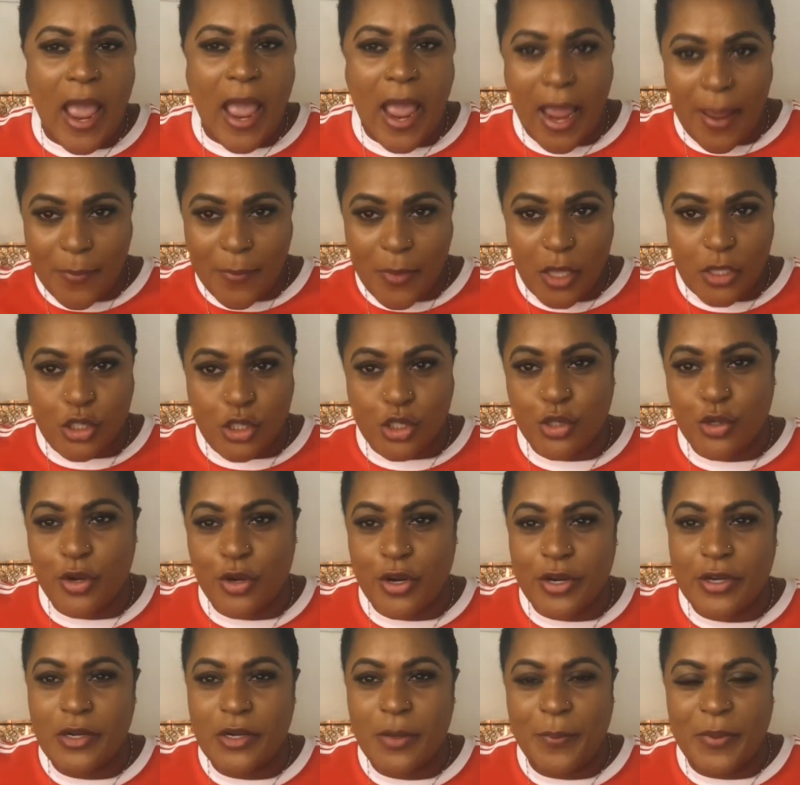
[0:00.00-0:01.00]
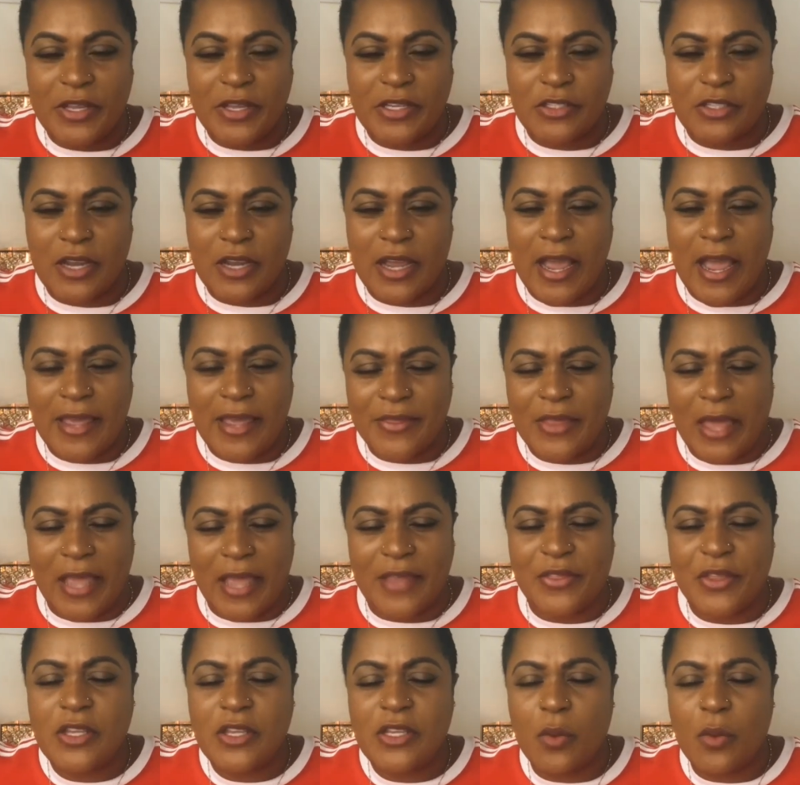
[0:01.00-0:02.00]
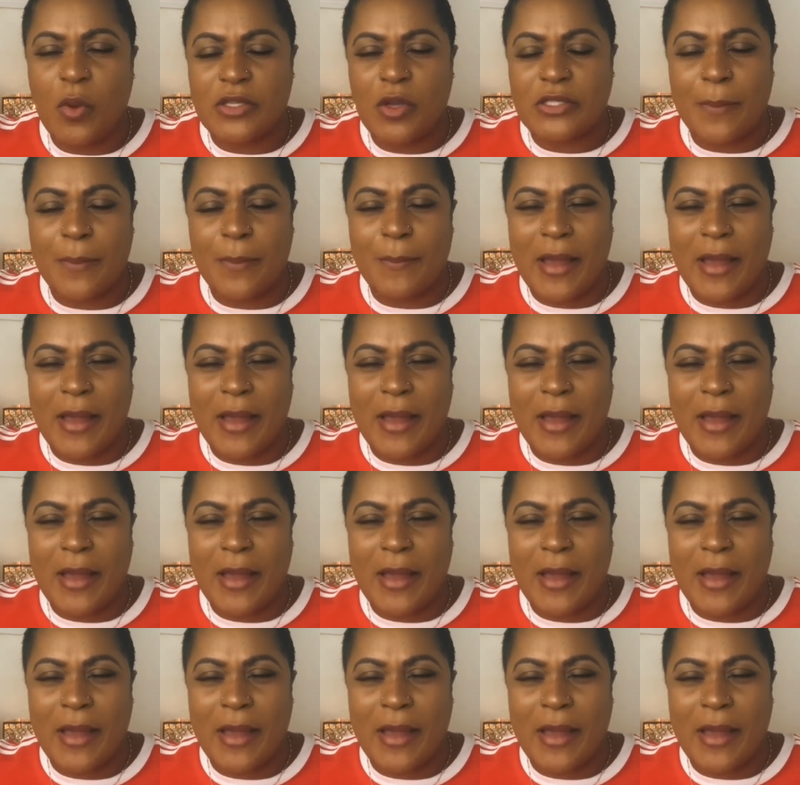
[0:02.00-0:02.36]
i'm not sure in the picture I, I think it was